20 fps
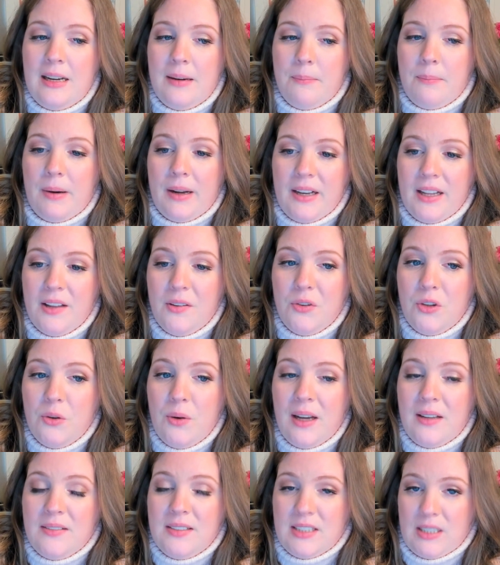But if you
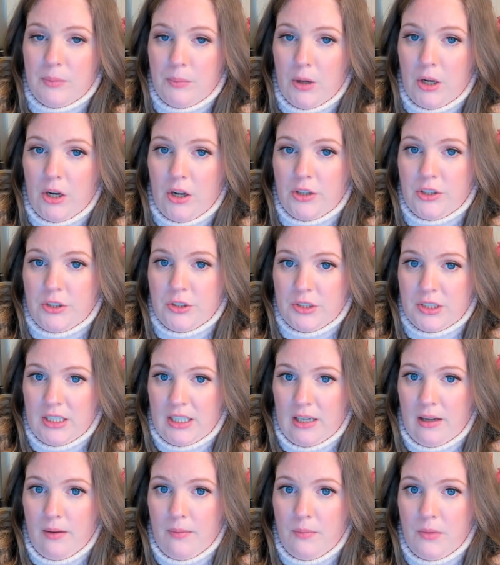have someone on your
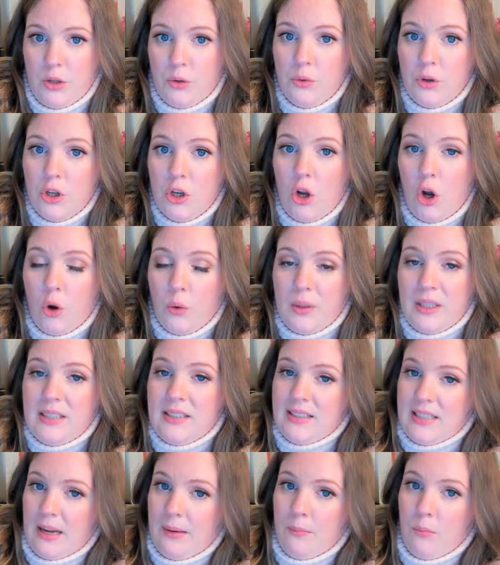team, you can always
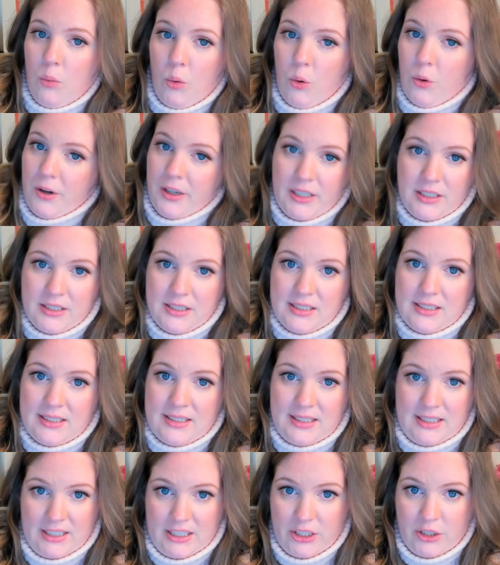step more into the
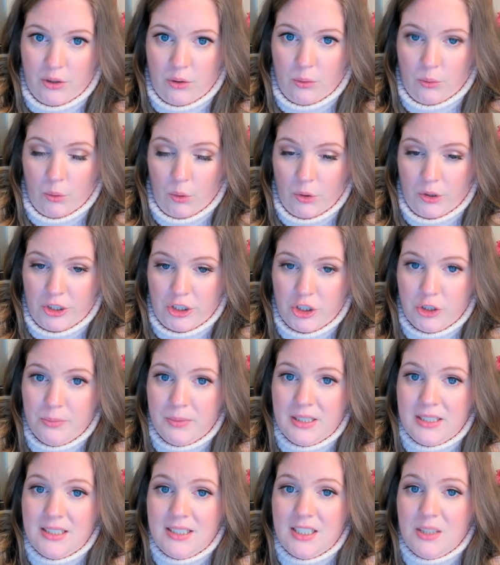CEO role in your
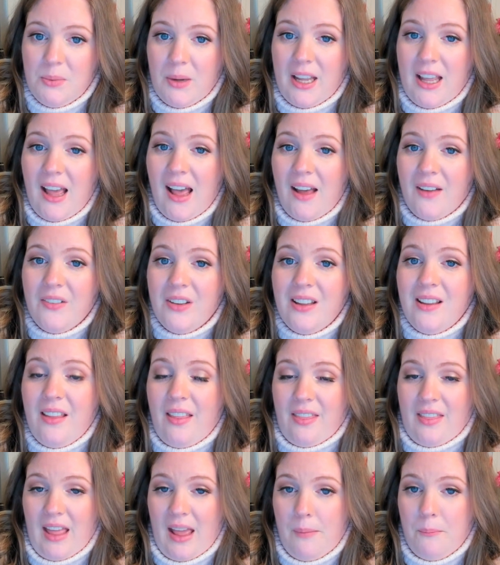business by having
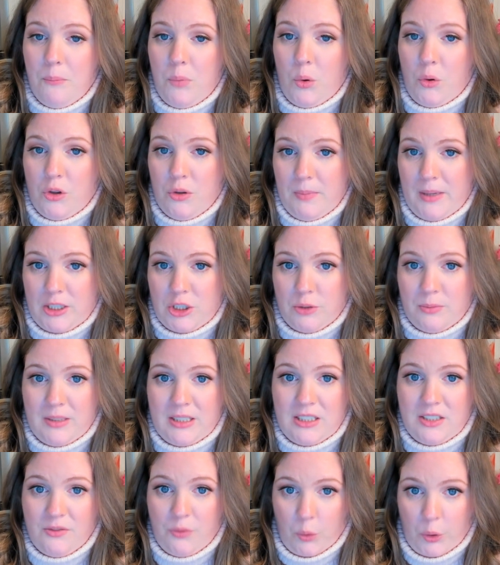them pull the
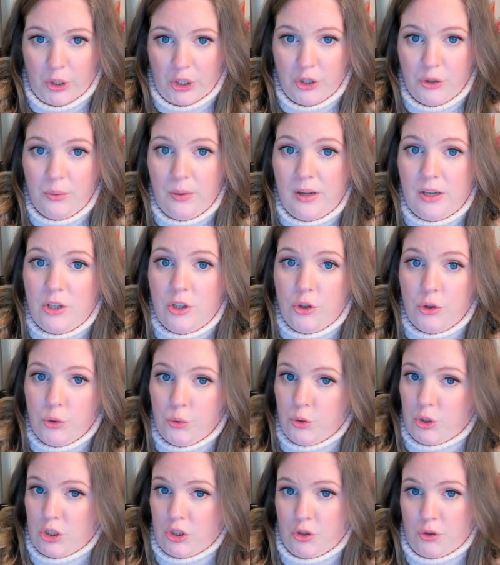measurements for you and
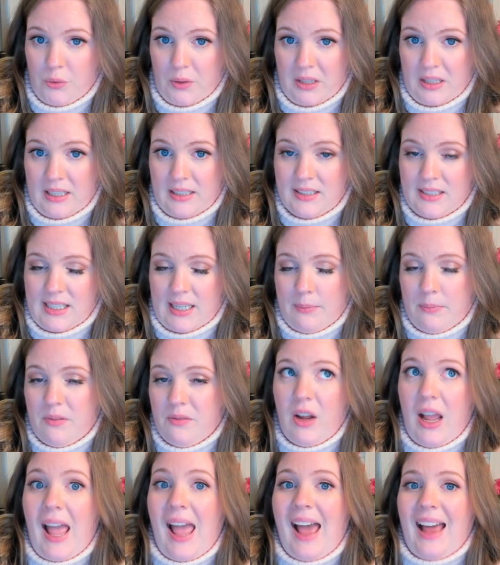you just doing that step of
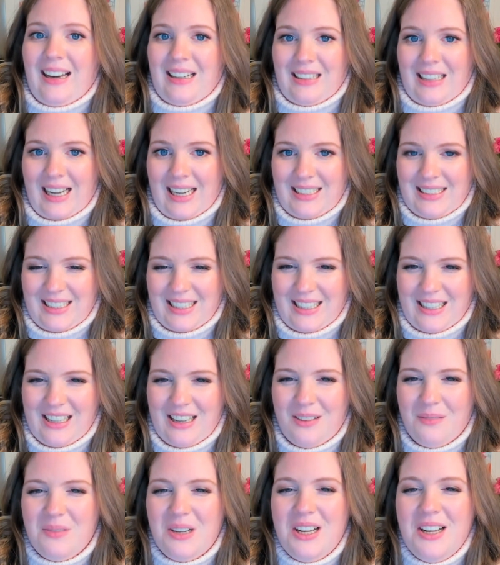analyzing
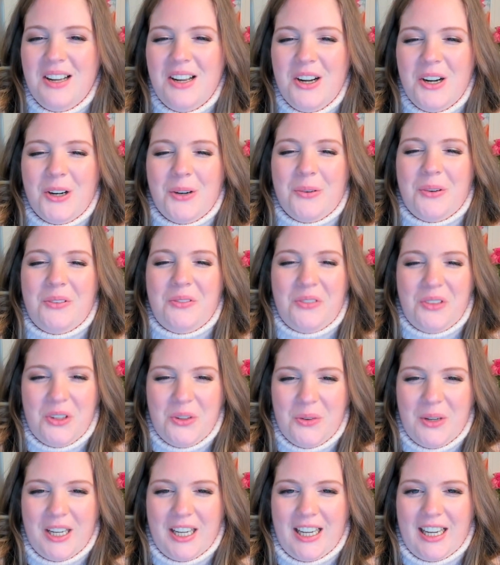them,
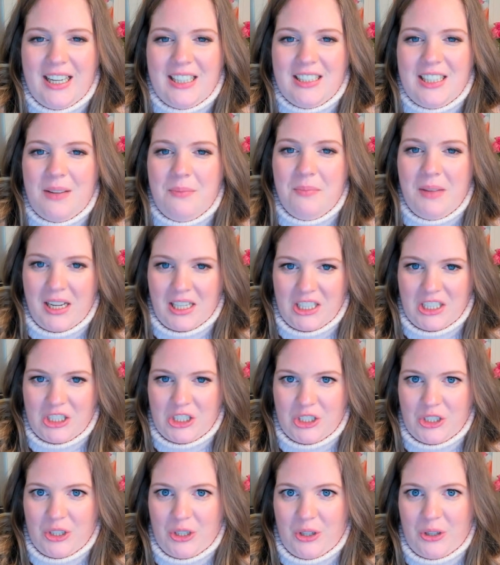reviewing it, and making
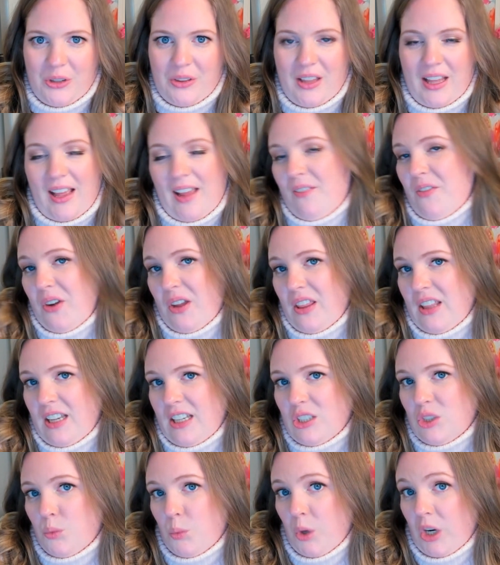sure that everything
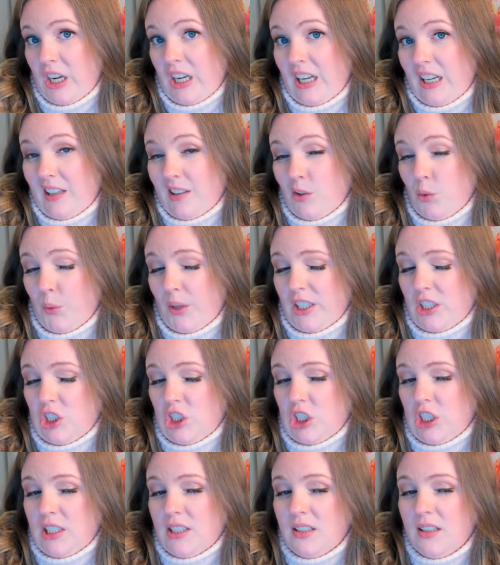is working the way it
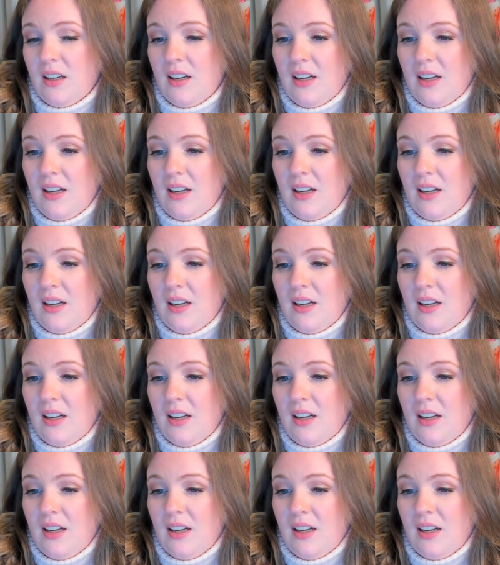should.